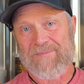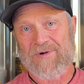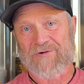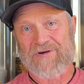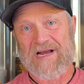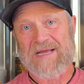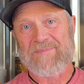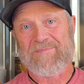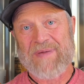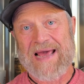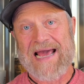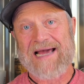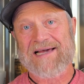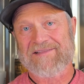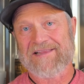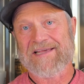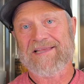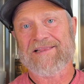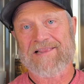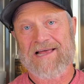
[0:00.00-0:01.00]
a red
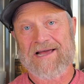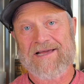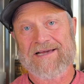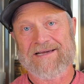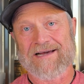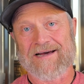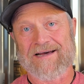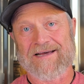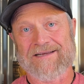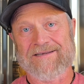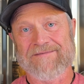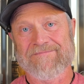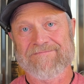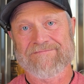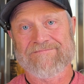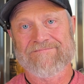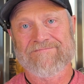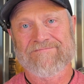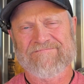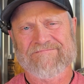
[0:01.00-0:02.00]
backlit light guy.
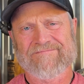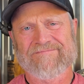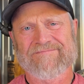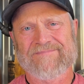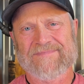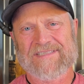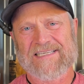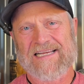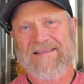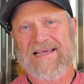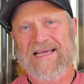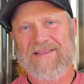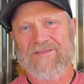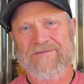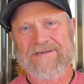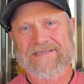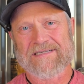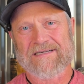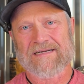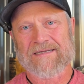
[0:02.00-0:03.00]
Say that
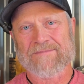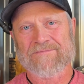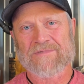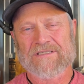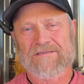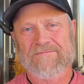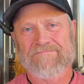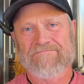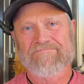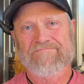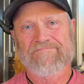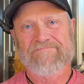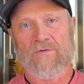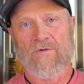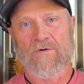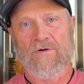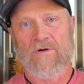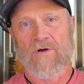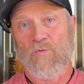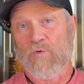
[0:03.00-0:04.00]
3 times.
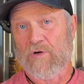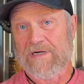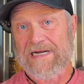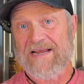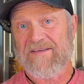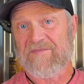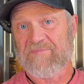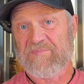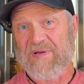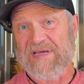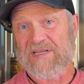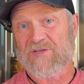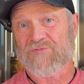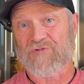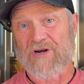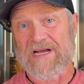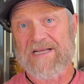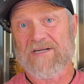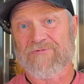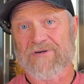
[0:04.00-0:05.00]
Would I have picked
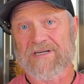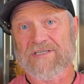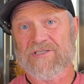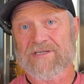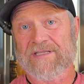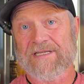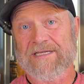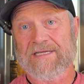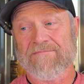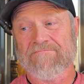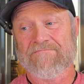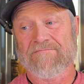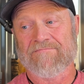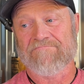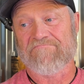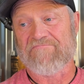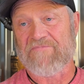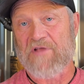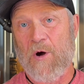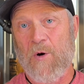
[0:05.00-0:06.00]
red originally?
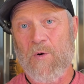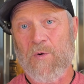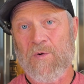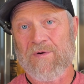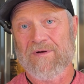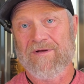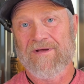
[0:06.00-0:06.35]
No.